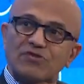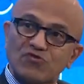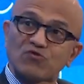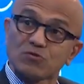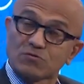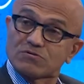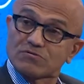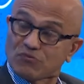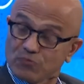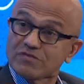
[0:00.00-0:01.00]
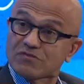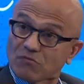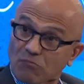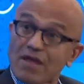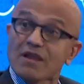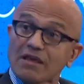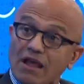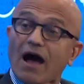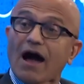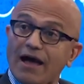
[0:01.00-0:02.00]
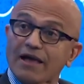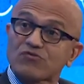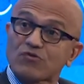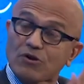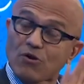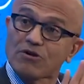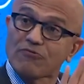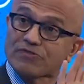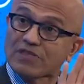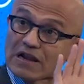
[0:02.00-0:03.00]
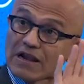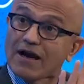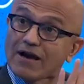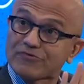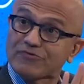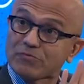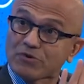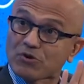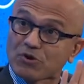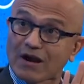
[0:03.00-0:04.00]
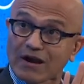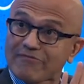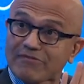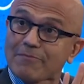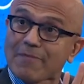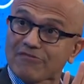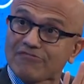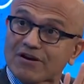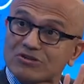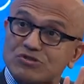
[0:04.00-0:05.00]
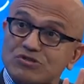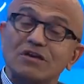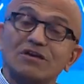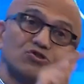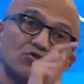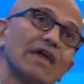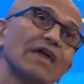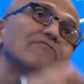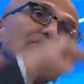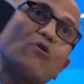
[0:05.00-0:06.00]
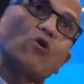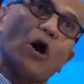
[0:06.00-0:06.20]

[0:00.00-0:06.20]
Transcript: of the suit, suites very high. So in order for the gloves, you can't have any malfunction. So they have now